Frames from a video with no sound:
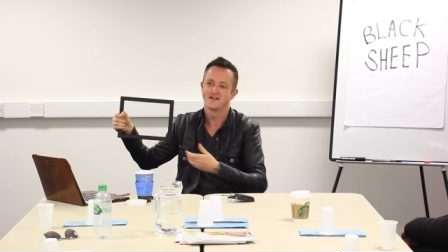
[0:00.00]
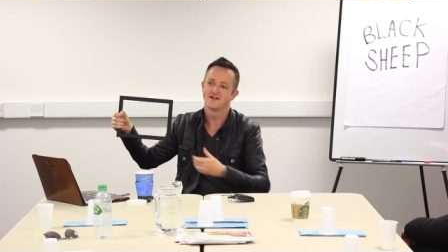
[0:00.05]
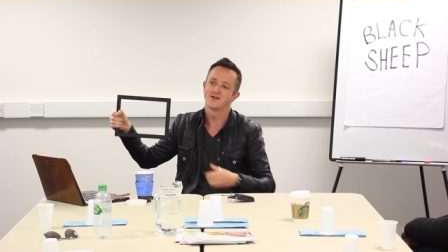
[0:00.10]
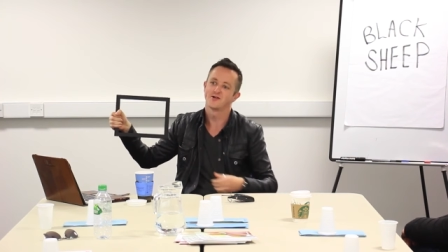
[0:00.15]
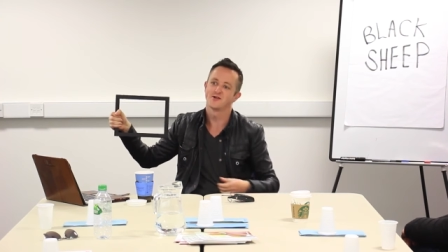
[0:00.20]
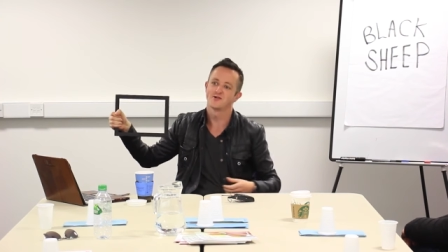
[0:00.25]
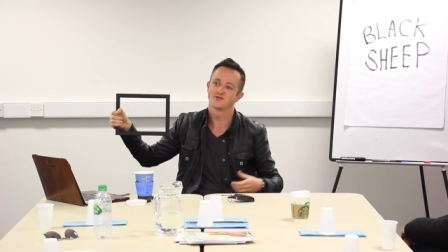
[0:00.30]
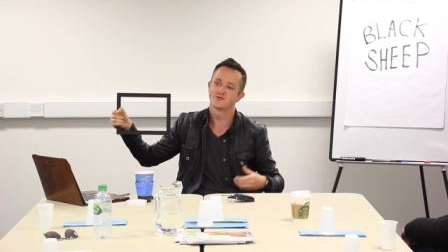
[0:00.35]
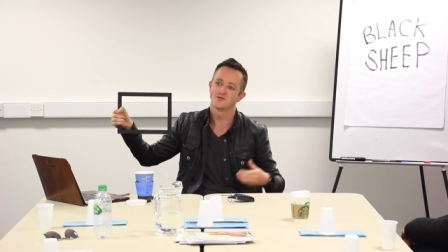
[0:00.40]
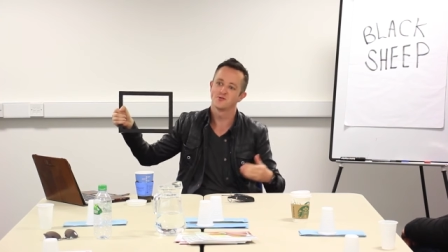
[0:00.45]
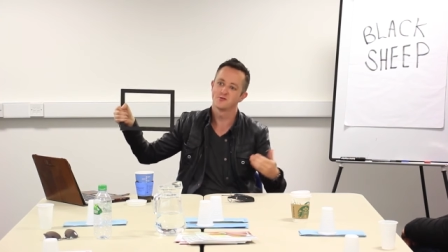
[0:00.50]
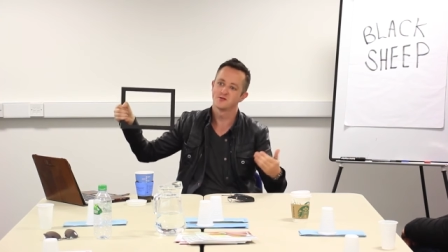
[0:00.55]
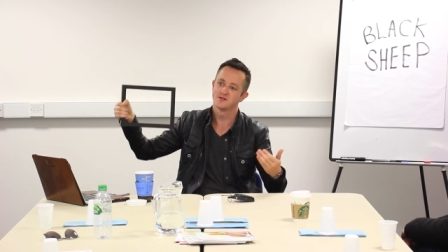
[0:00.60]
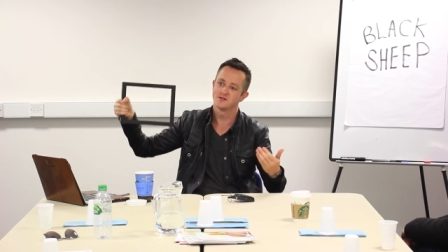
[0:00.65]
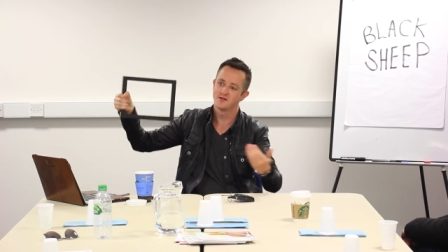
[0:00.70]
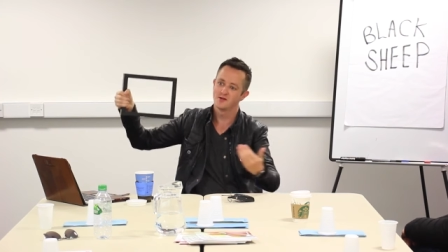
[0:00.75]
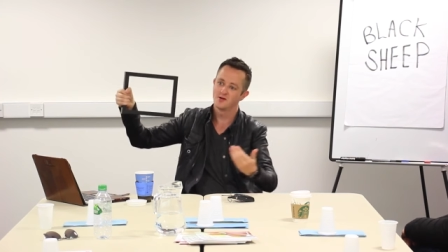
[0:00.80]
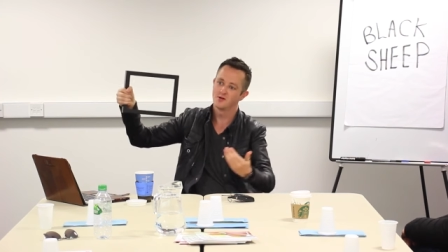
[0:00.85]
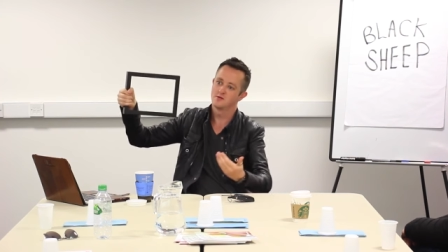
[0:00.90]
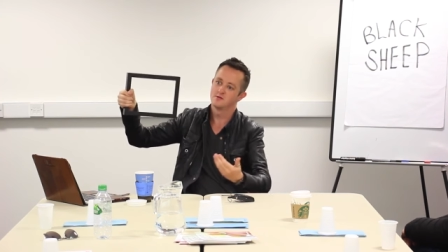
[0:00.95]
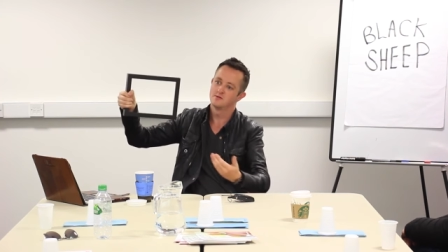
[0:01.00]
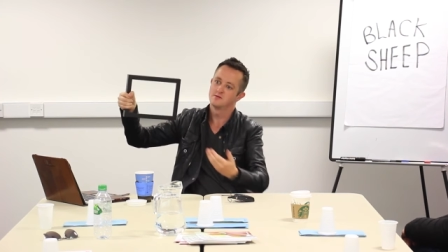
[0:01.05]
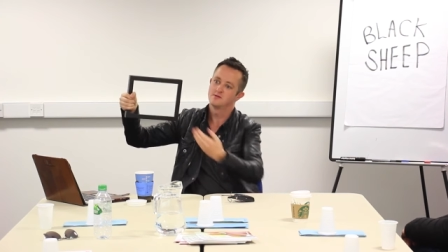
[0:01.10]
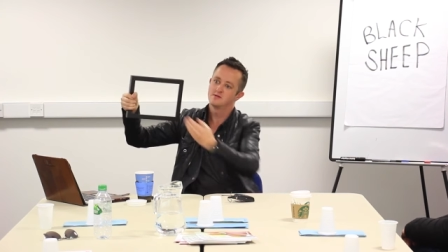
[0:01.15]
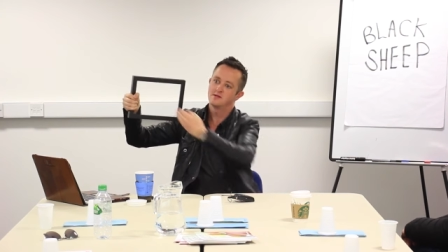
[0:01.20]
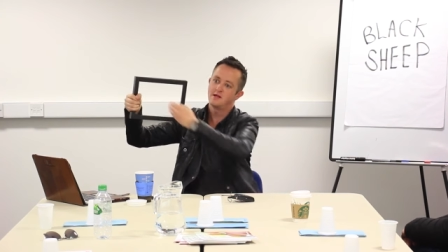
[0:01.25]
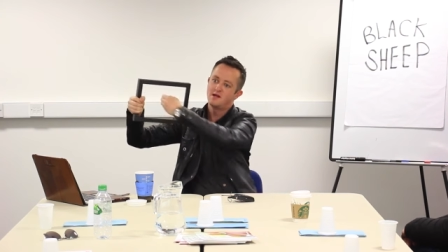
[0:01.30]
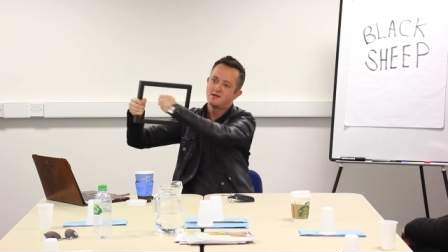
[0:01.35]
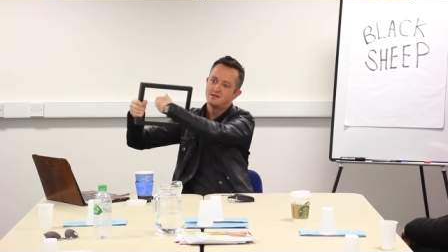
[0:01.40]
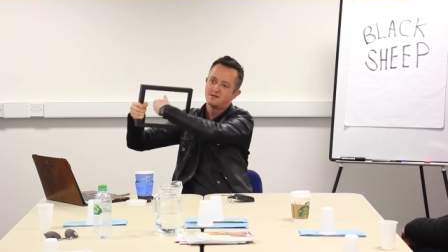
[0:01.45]
And girls always go,
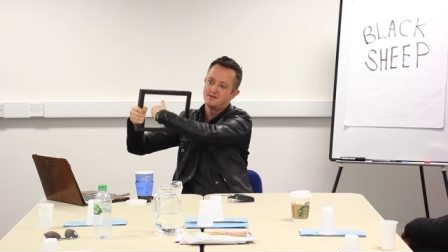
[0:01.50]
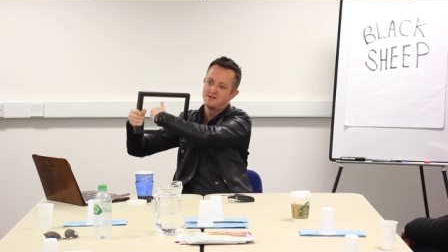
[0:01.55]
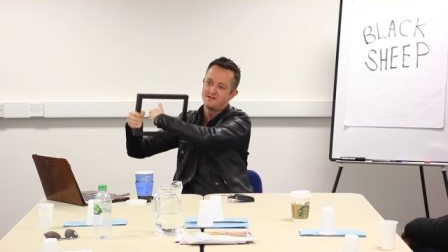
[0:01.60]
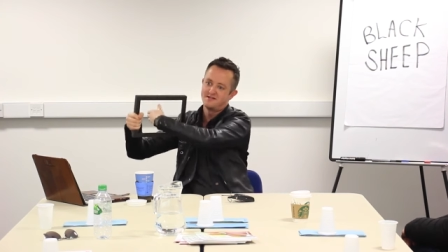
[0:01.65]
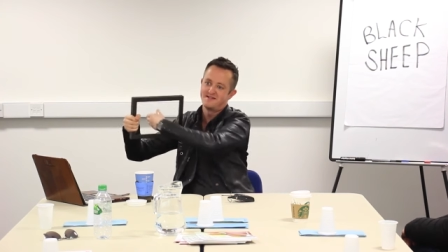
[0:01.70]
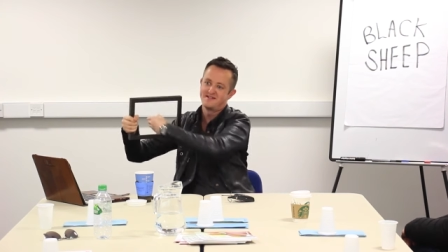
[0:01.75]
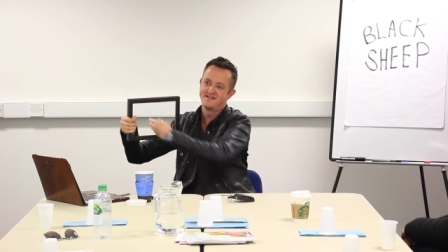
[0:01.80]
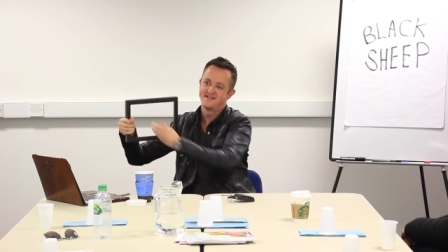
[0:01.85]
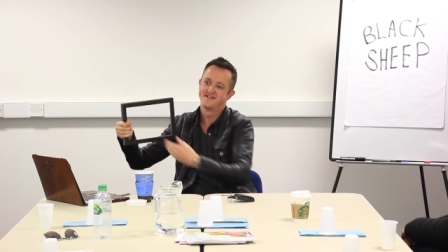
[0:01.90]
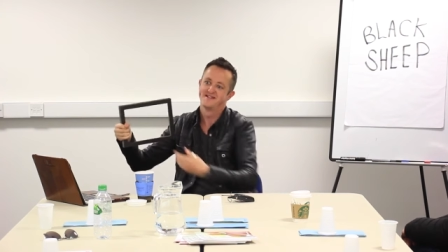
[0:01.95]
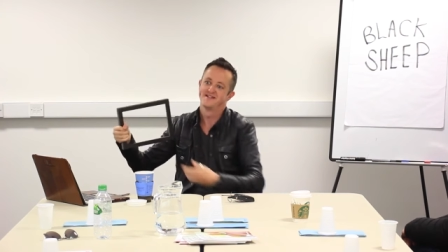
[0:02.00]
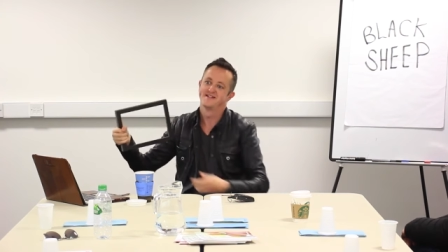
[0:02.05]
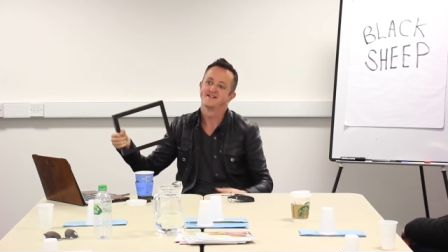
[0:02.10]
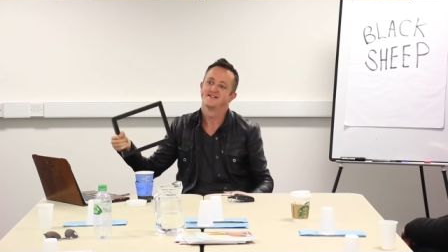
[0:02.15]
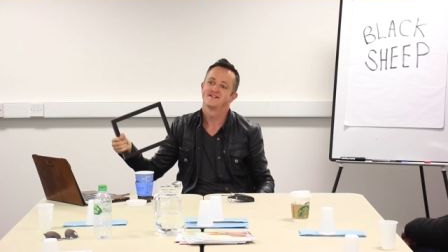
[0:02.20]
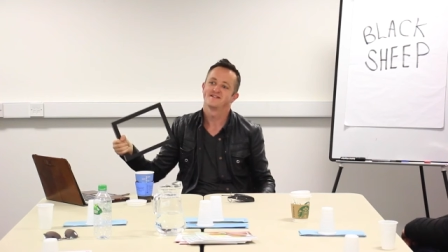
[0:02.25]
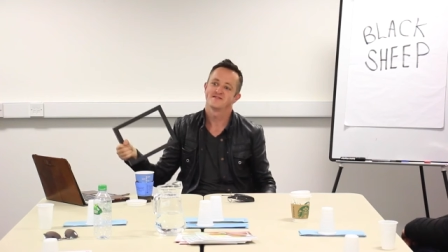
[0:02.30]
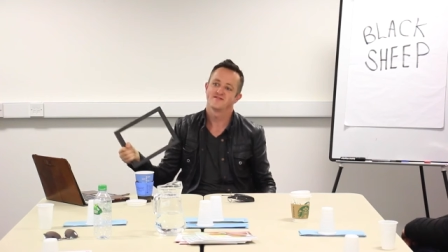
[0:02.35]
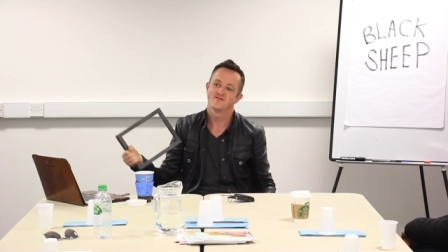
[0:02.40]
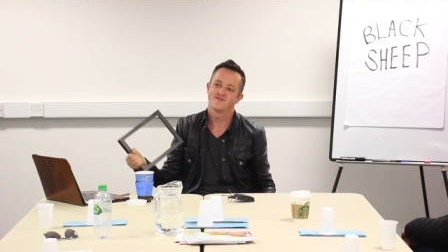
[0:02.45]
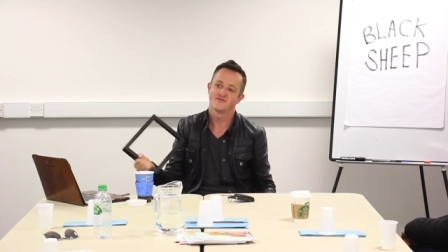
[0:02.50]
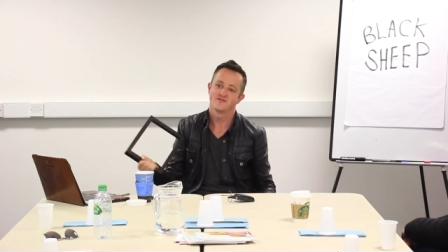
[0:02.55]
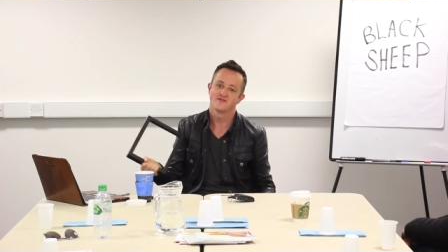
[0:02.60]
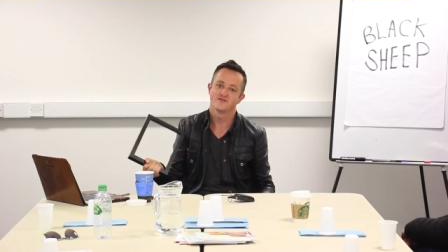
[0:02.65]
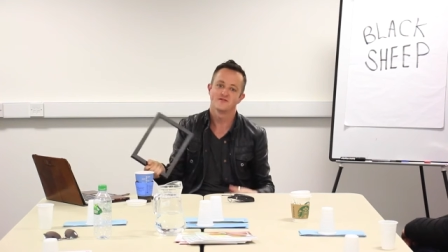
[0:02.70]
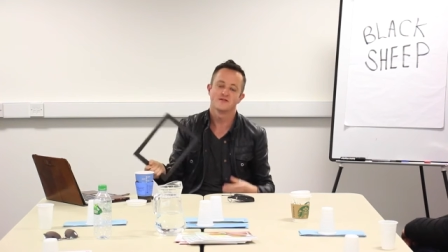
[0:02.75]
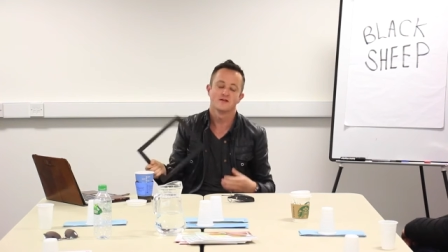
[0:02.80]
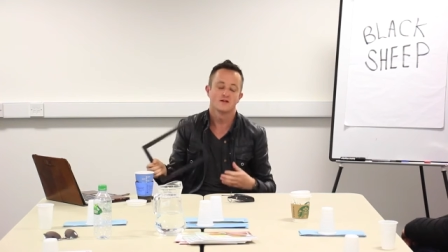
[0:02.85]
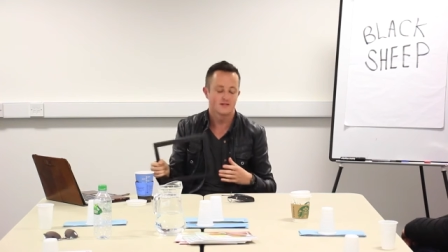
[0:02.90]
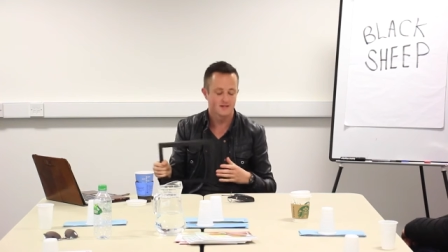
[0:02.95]
Yes.
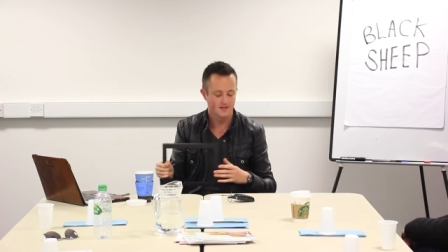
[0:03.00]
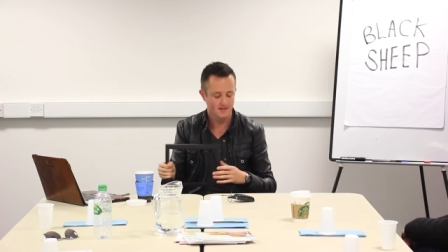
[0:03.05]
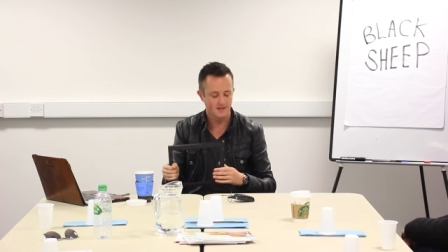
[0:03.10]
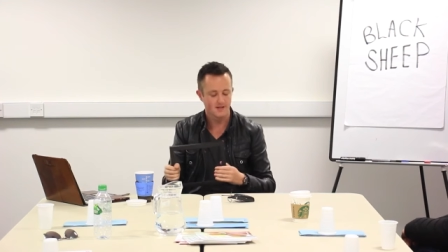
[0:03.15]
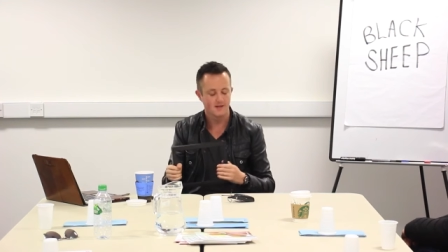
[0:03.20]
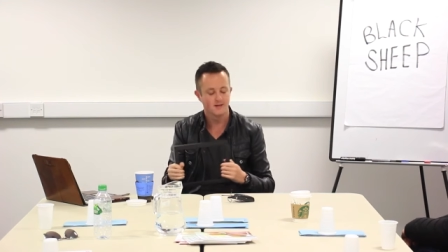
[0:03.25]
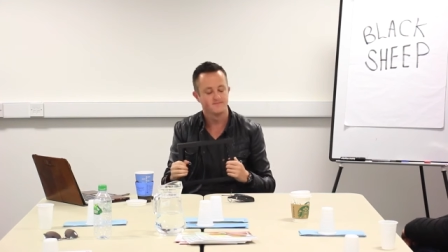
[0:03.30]
And I say,